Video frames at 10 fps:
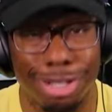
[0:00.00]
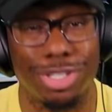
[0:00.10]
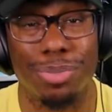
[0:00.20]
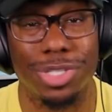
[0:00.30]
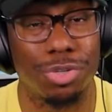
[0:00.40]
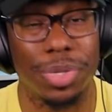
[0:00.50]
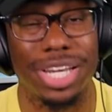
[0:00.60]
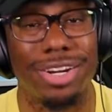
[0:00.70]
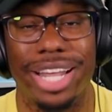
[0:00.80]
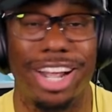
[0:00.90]
Thank you so much for
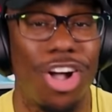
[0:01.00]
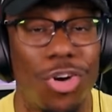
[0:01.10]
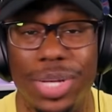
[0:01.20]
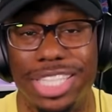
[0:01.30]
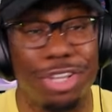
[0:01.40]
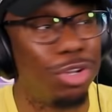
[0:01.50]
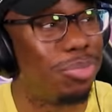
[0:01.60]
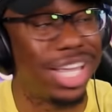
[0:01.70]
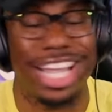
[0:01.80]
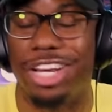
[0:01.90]
being here. Like I always say, you
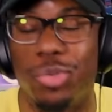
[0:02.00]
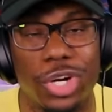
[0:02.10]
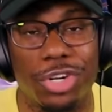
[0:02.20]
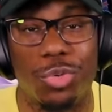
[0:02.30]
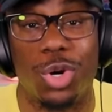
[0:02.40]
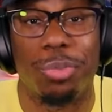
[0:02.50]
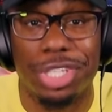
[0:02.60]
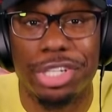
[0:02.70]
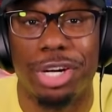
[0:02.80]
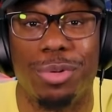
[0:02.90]
could be anywhere in the world,
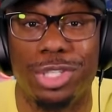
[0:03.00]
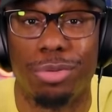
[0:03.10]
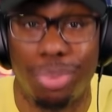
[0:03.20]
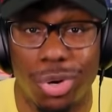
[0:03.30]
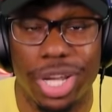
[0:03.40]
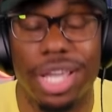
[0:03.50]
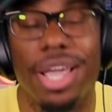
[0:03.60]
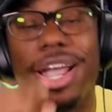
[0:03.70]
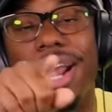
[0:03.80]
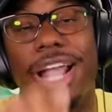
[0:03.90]
but you're here with your boy,
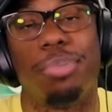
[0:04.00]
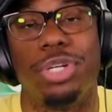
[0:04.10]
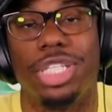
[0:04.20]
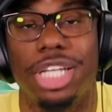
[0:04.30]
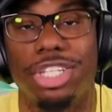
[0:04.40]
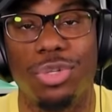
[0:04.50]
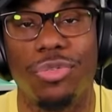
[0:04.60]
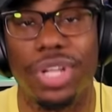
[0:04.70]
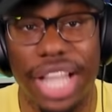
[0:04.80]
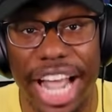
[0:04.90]
and I appreciate you
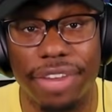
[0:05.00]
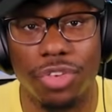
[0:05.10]
for that.